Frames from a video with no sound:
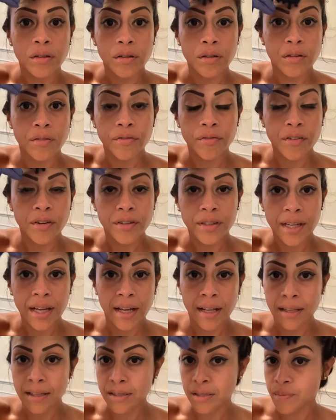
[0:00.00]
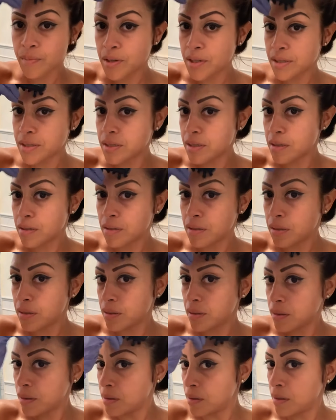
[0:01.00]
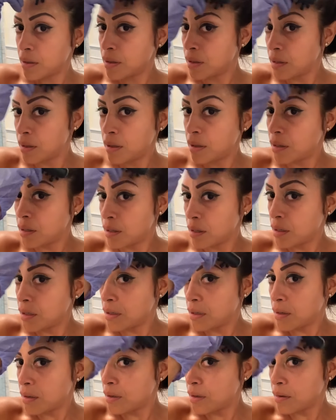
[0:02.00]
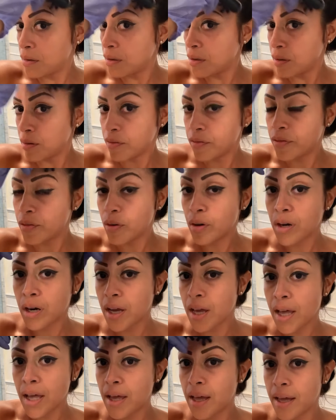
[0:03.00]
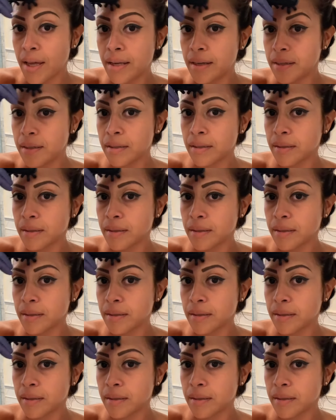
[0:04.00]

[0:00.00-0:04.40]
your frontalis muscle or your forehead.